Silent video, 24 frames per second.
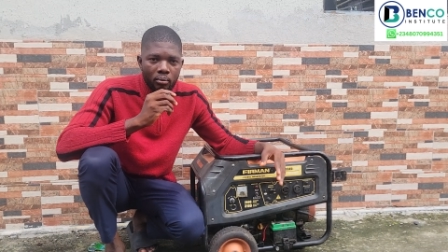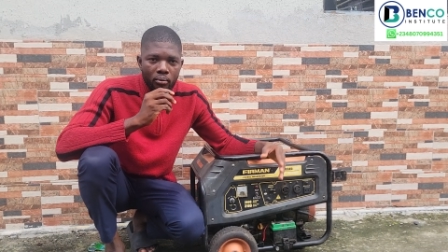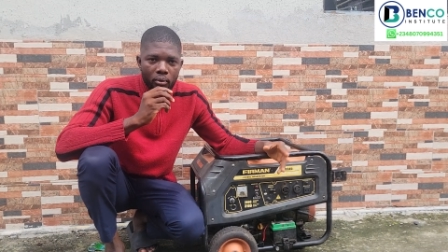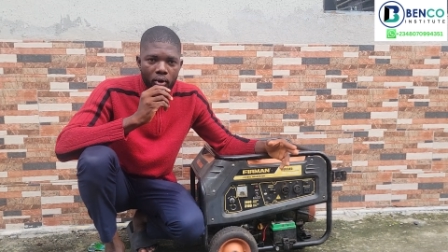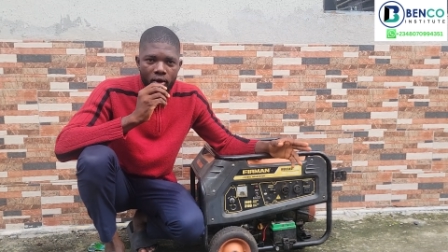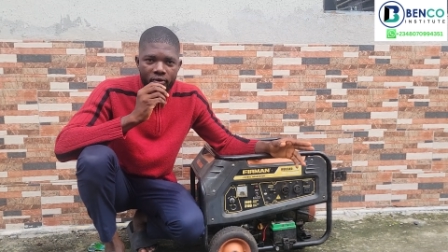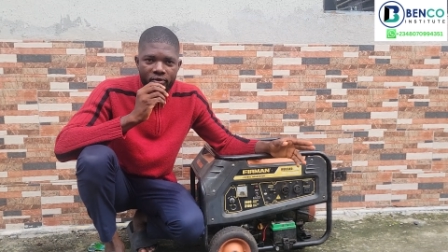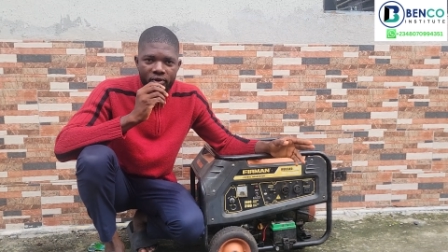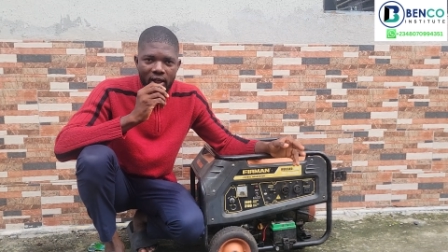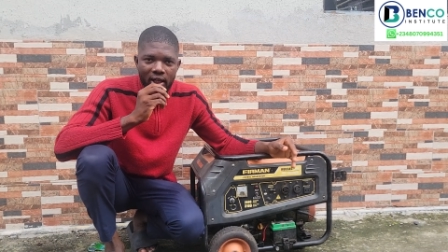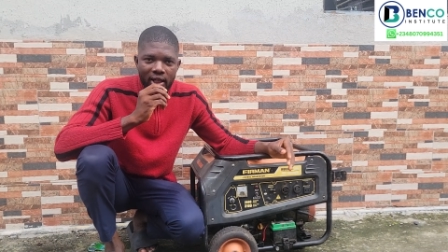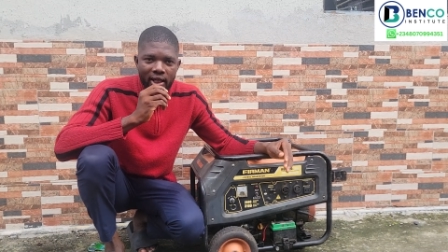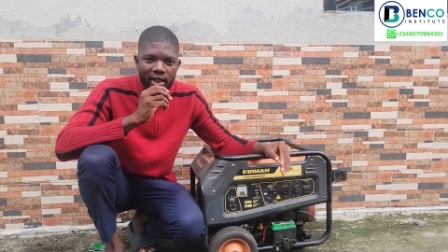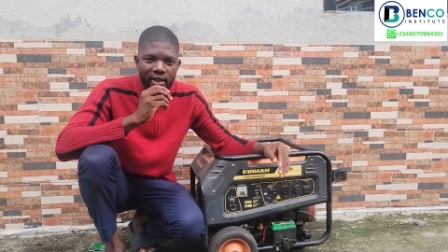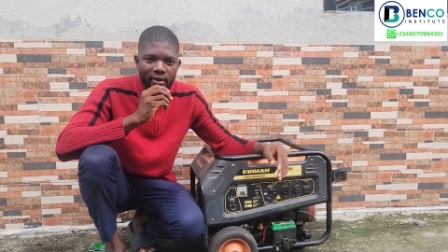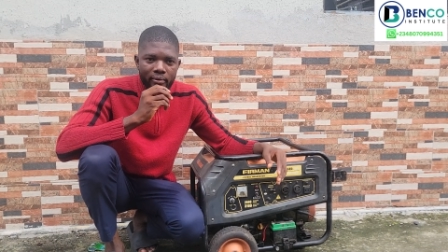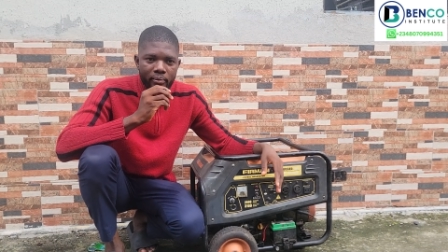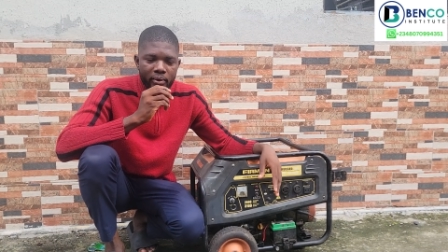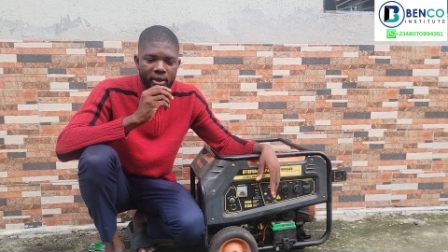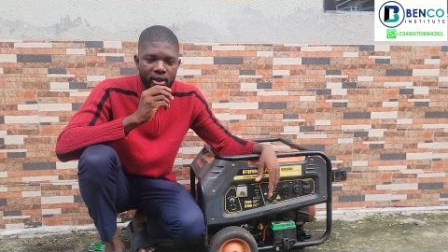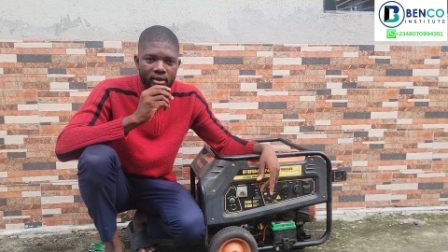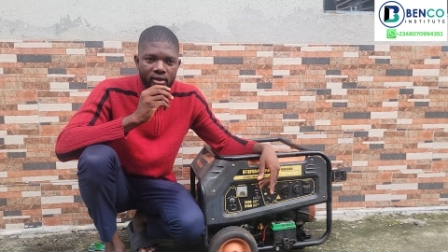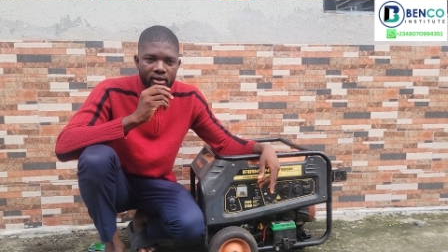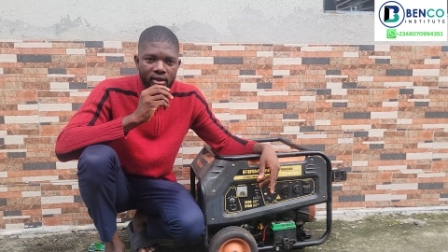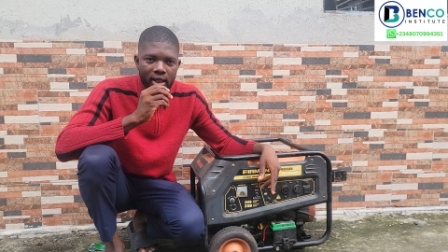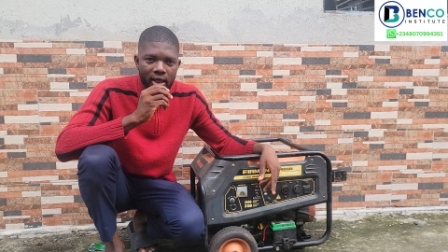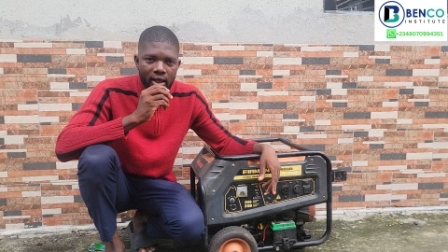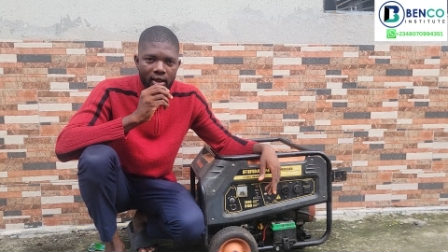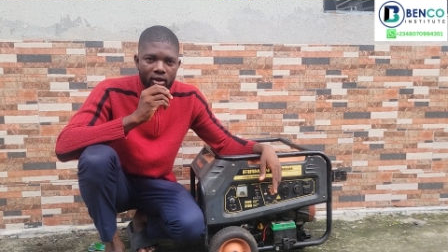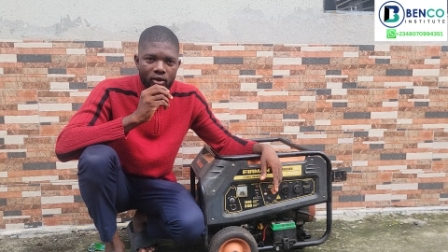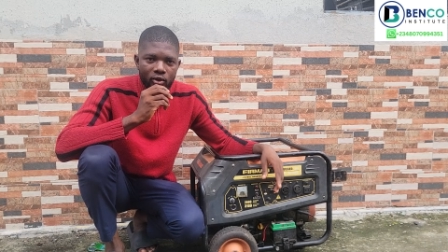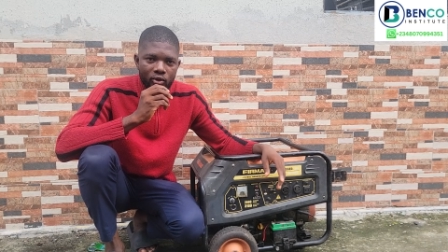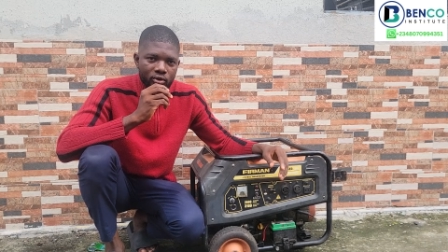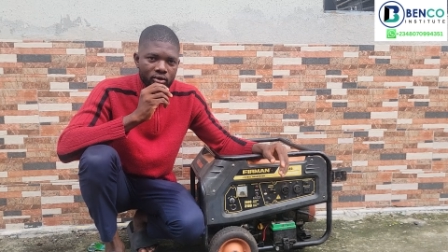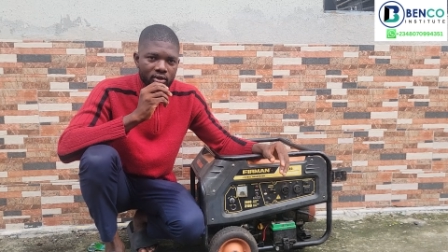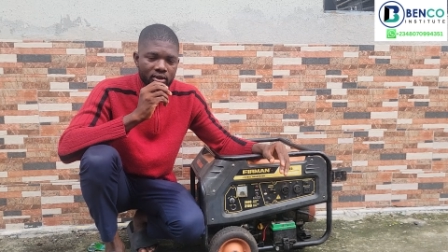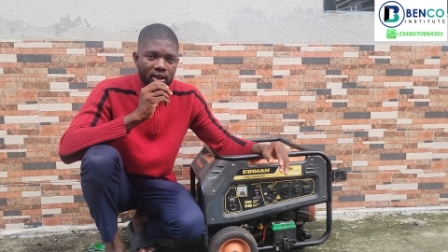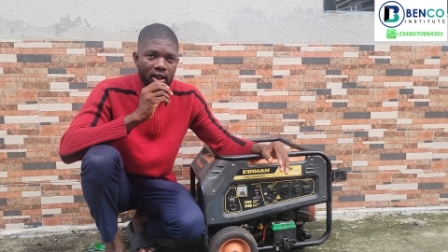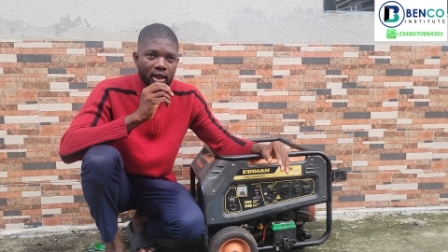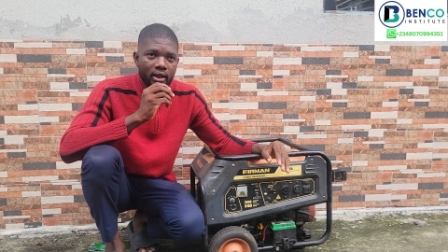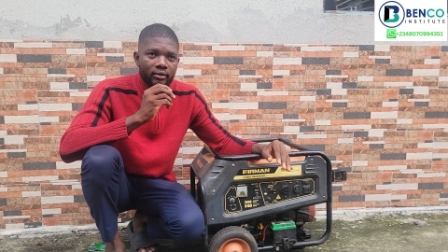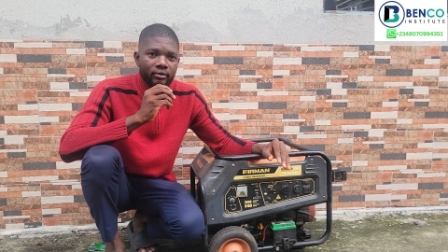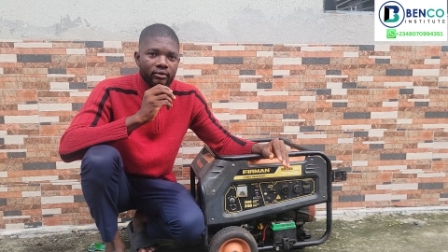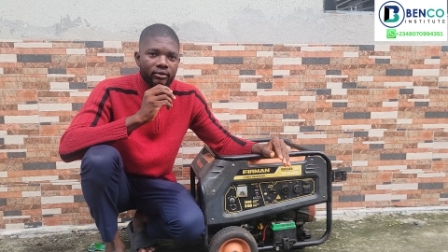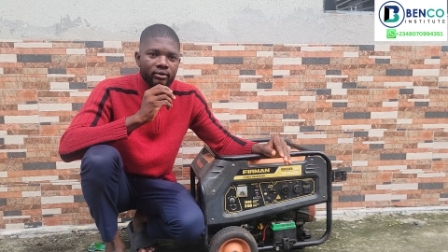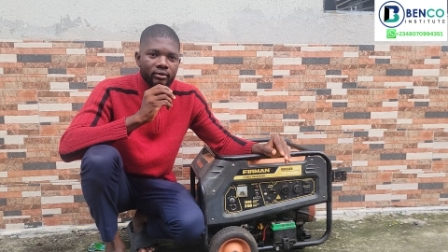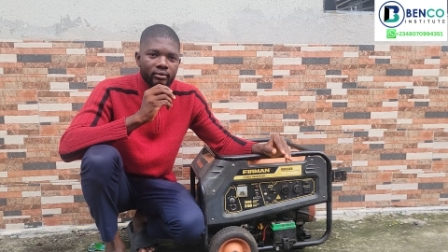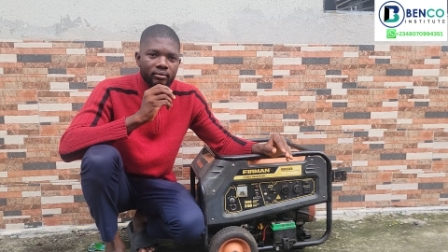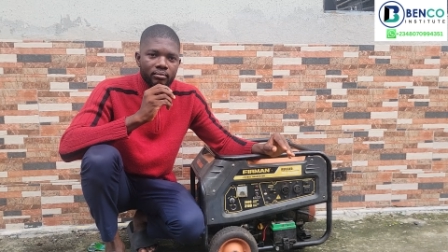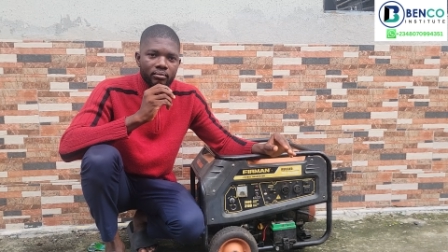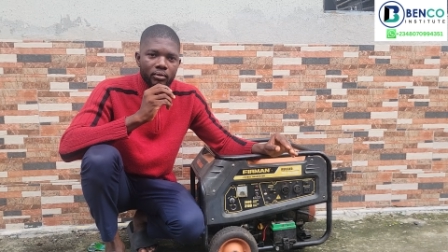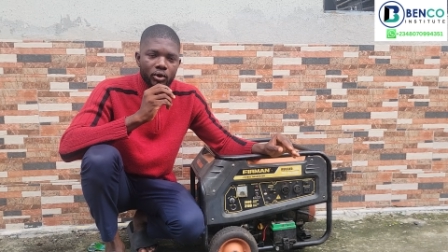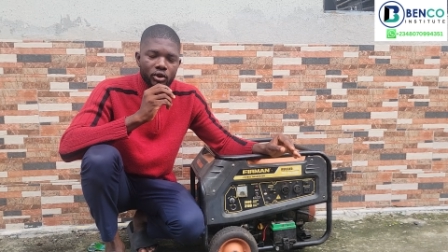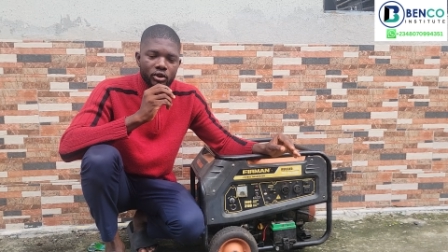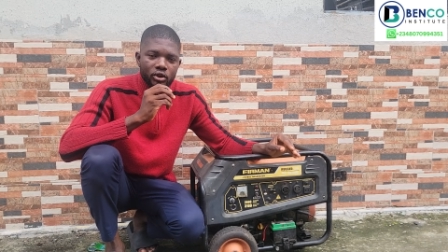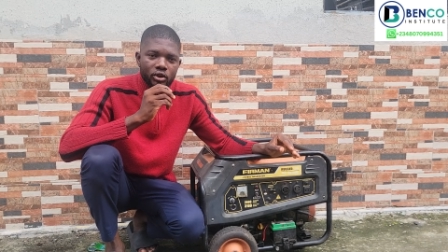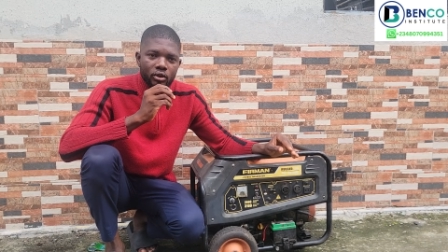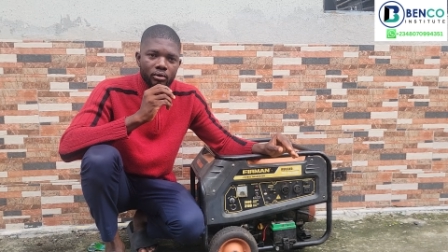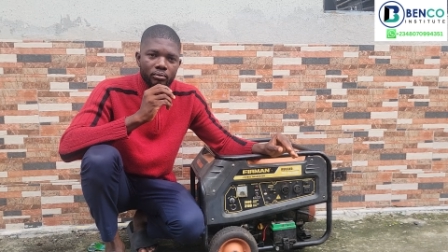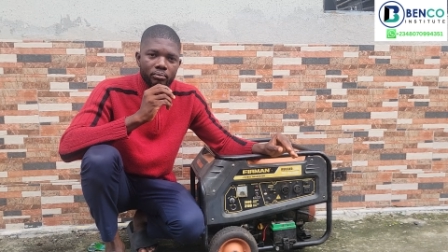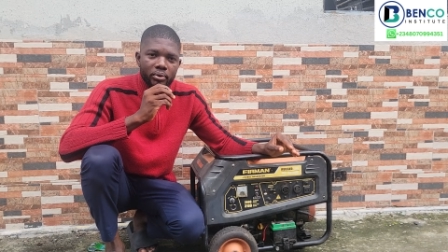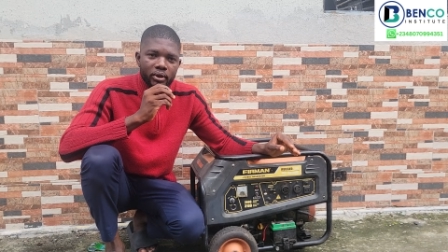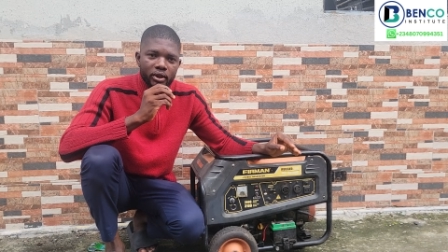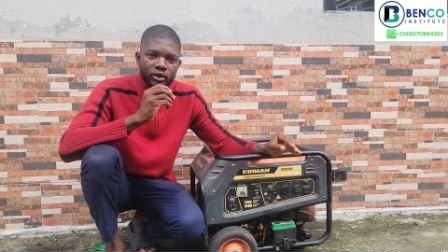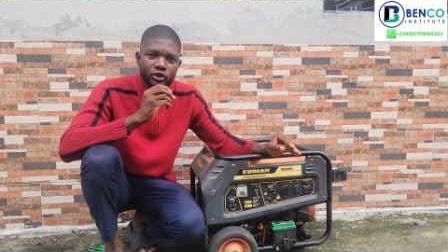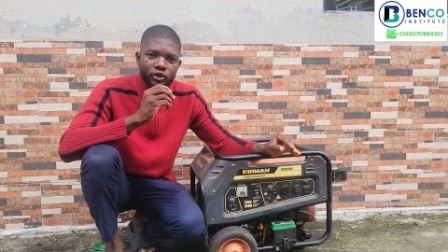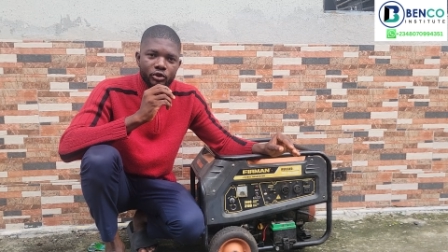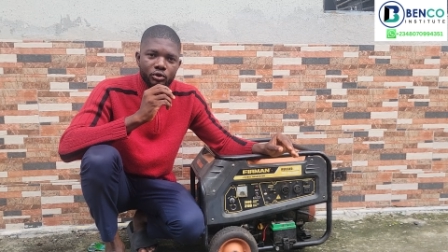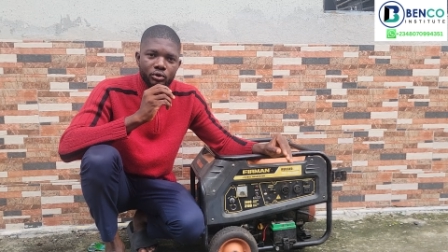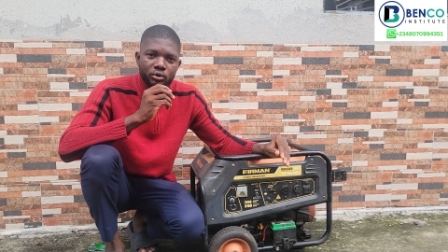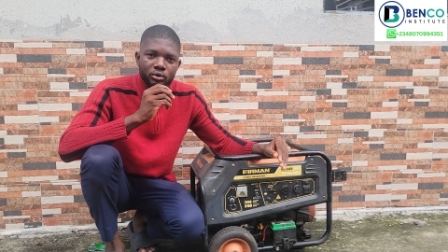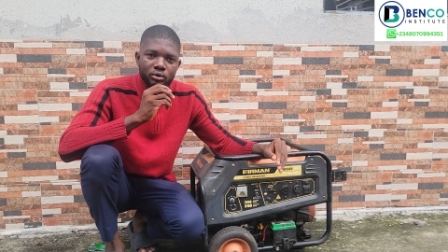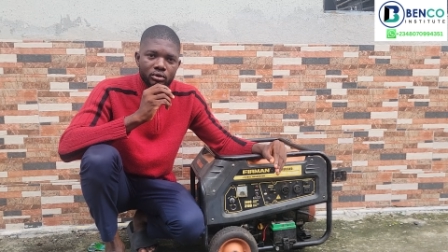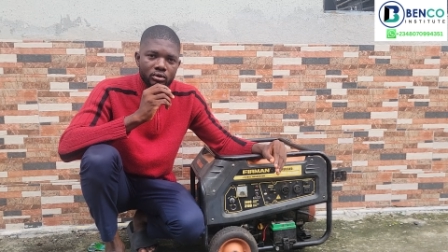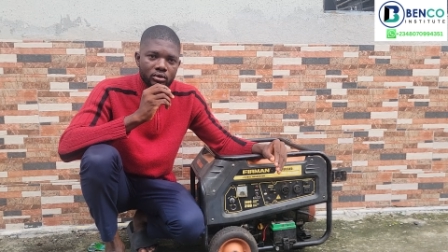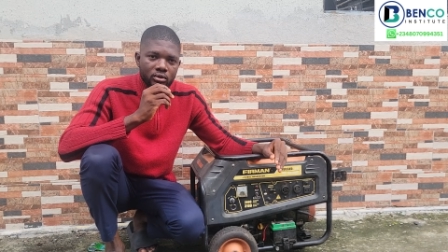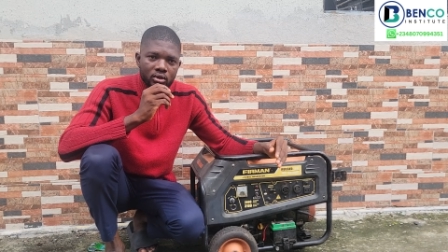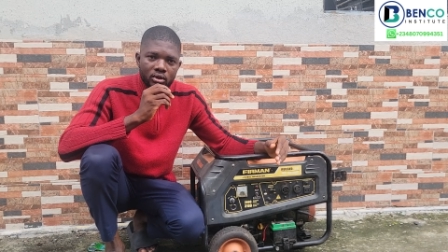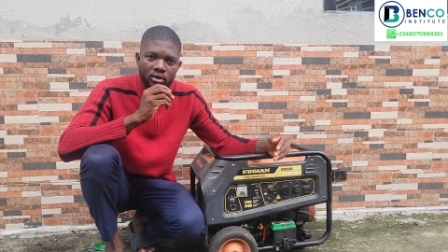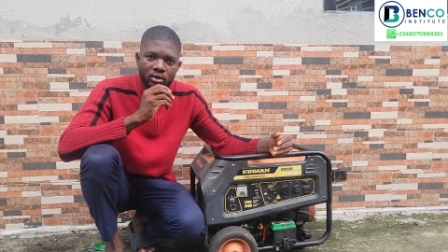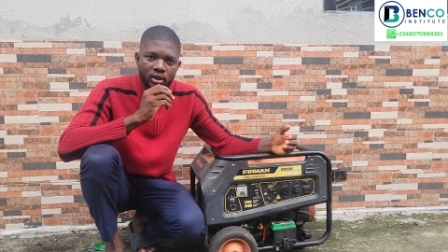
But if you're like me that conserve money on petrol,